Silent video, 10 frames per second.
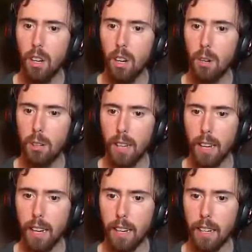
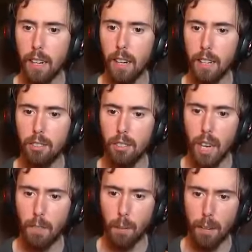Okay, uh, let's see.
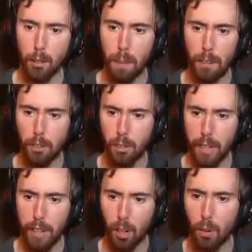Everybody's basically
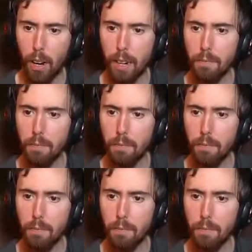here, right?